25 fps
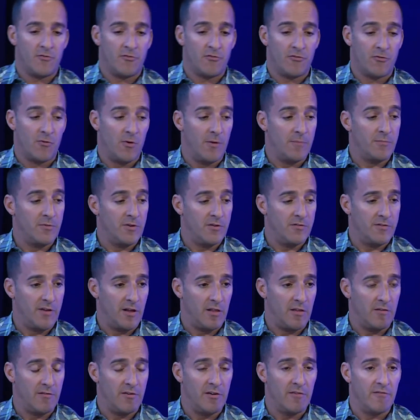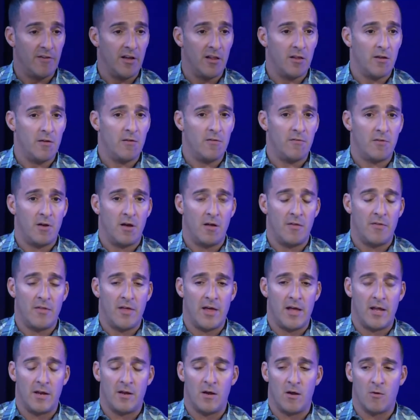scripted telenovela
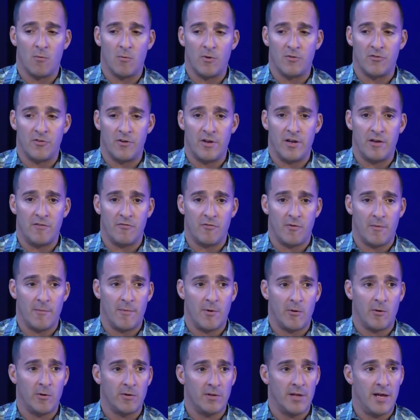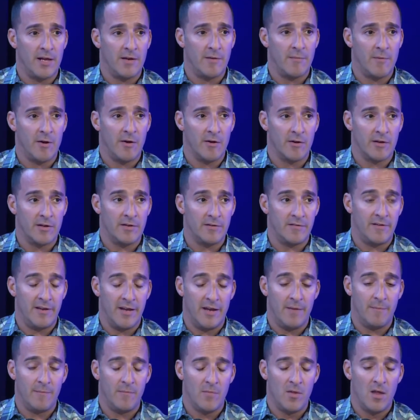that originated from our Latin American
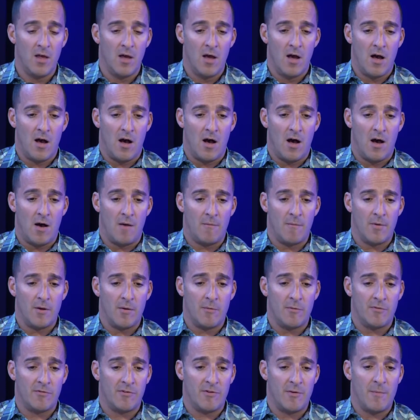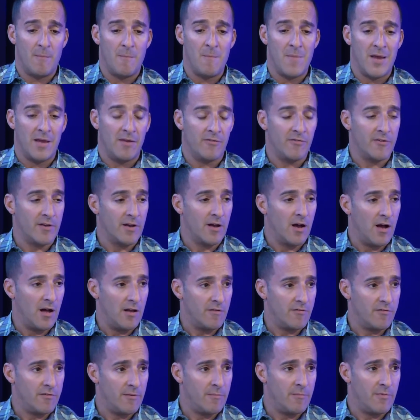team. It was an amazing
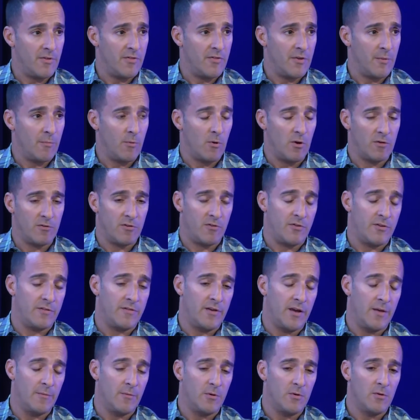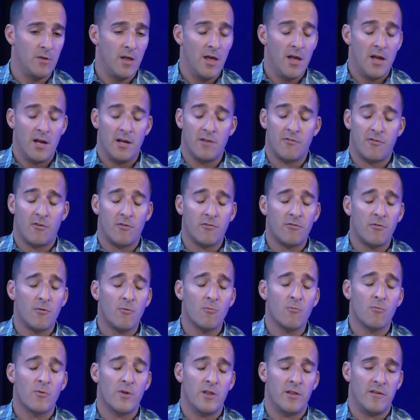concept that they brought to the table. It's also a
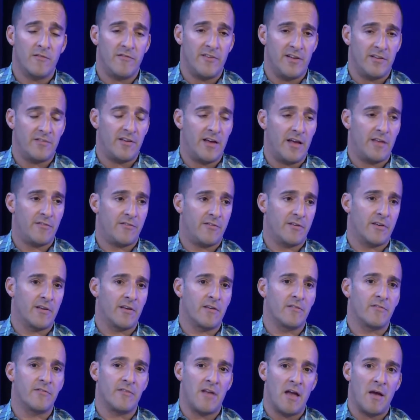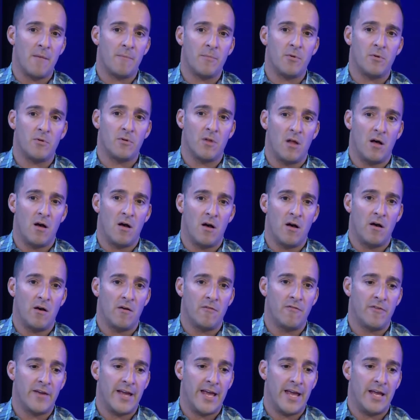really fantastic example
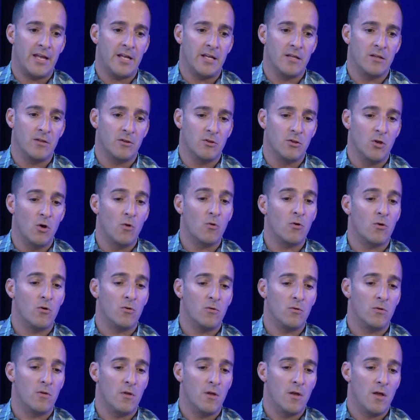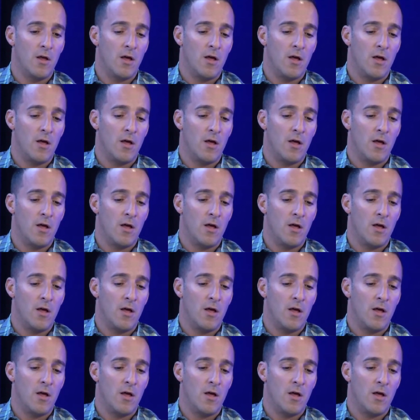of a local